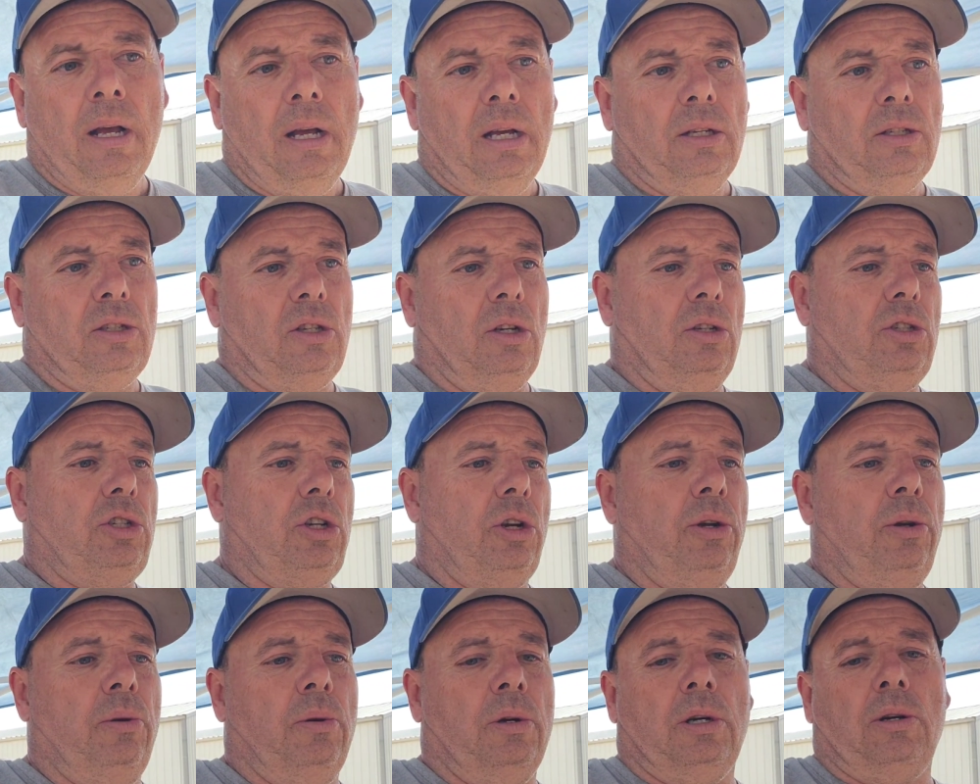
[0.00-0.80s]
So I'll show
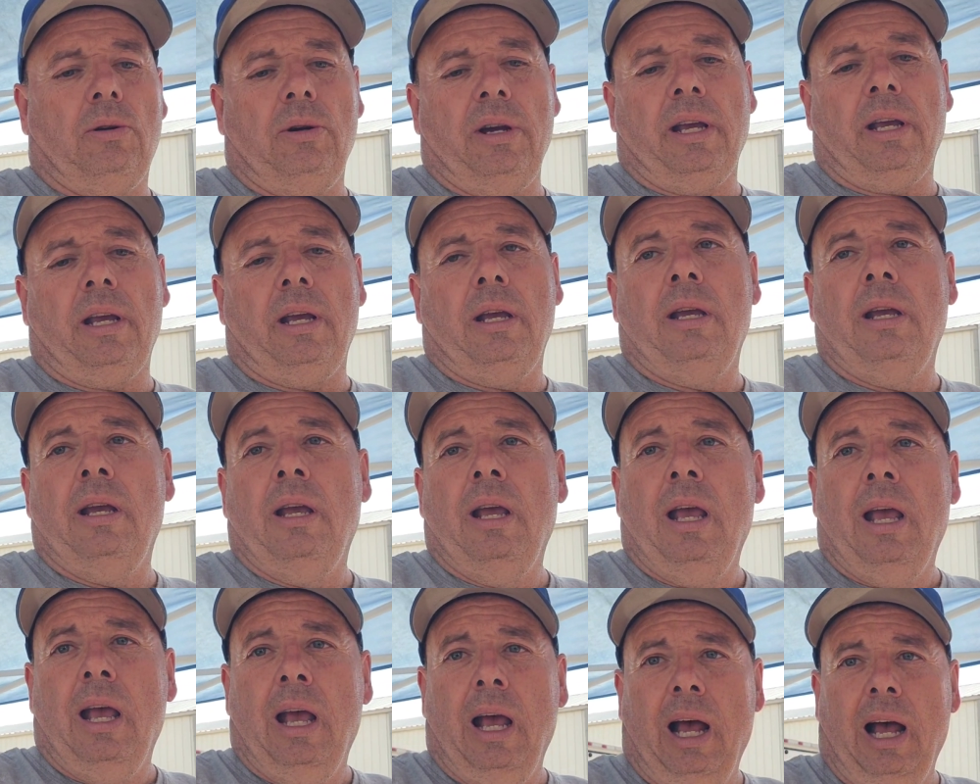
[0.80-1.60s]
you real quick.
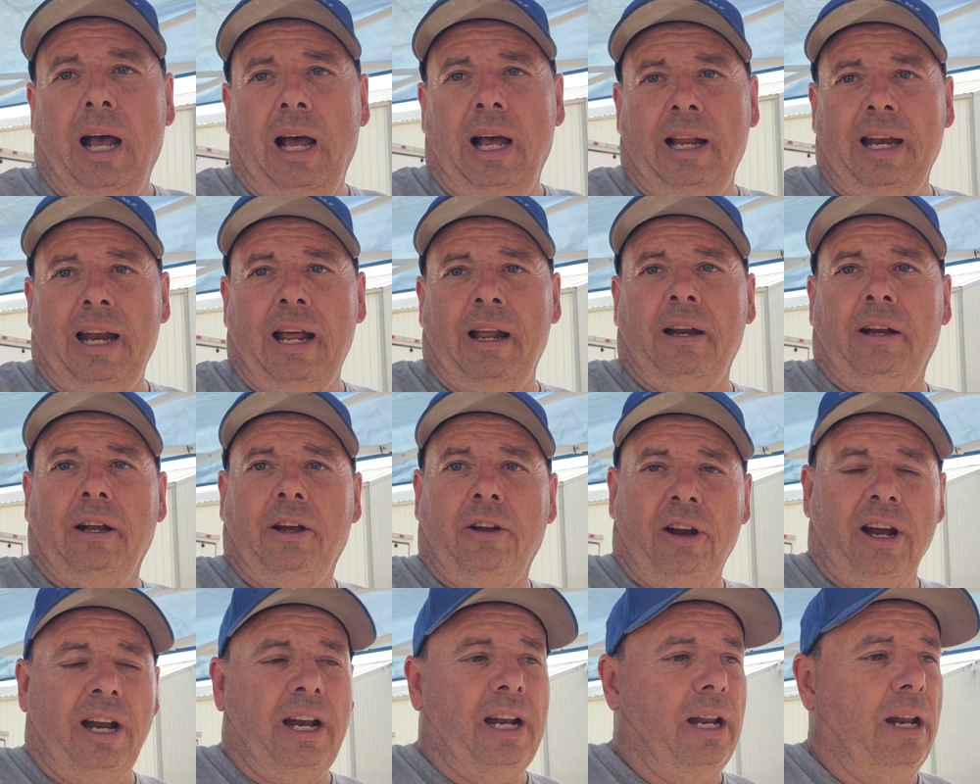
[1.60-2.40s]
Now,
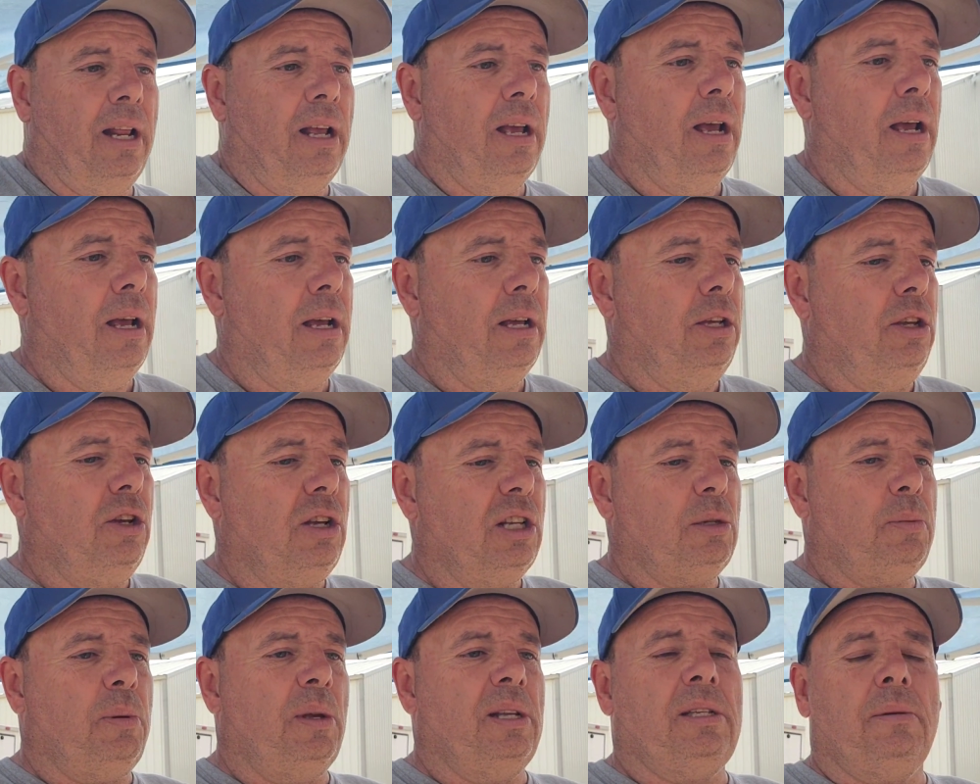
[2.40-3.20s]
granted, you could
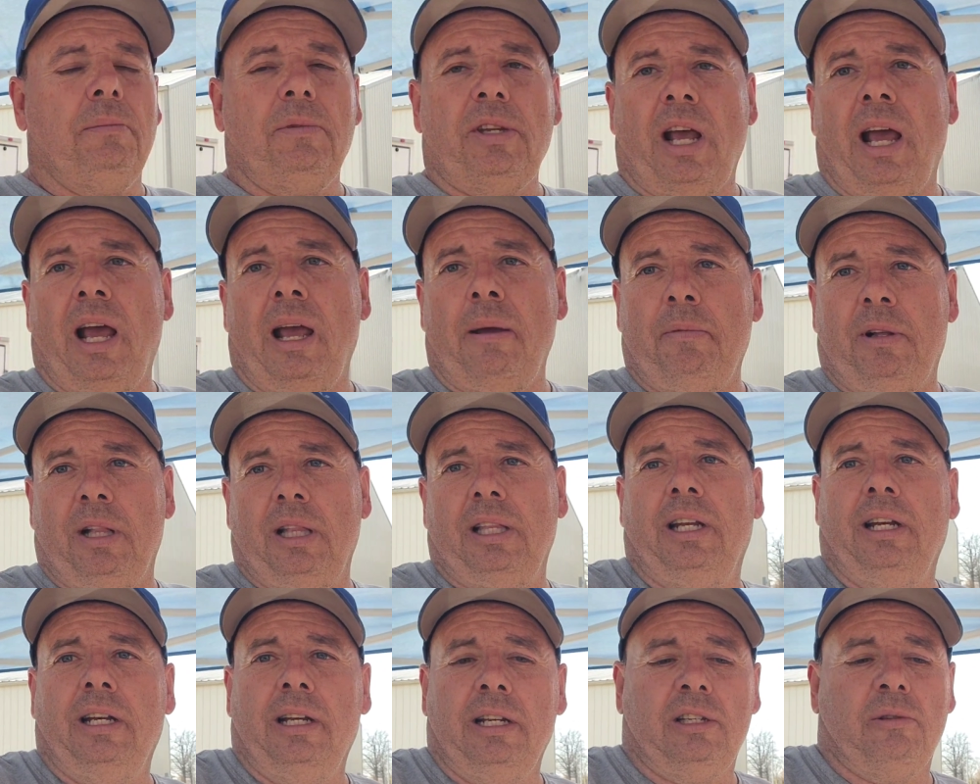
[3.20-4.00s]
spend some time
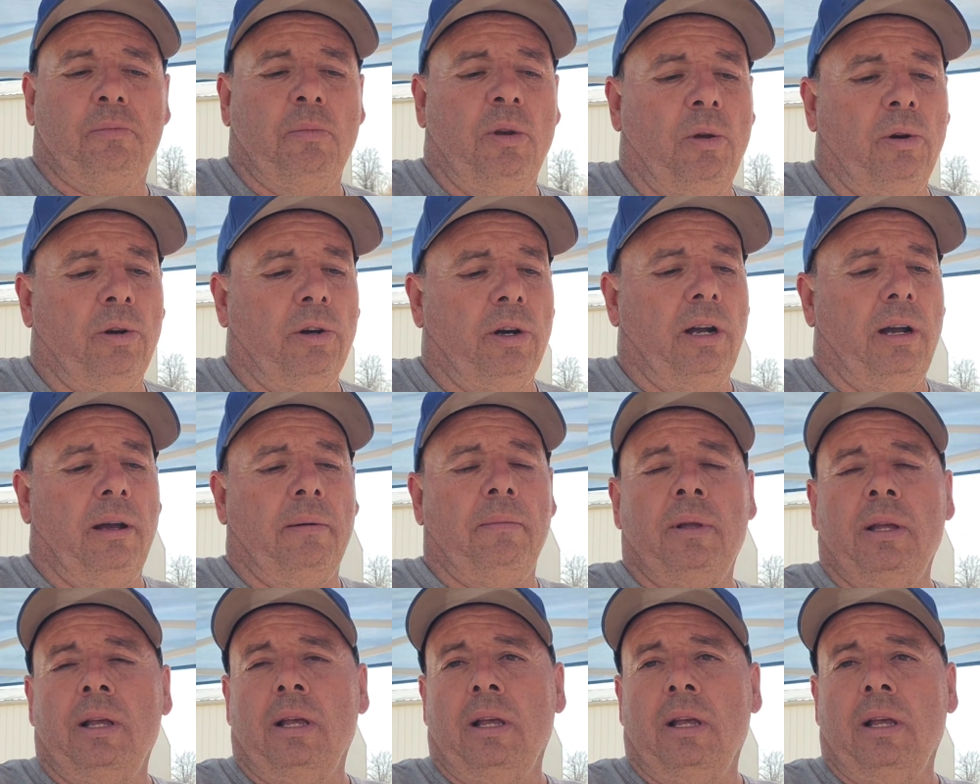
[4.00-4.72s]
cleaning this motor up,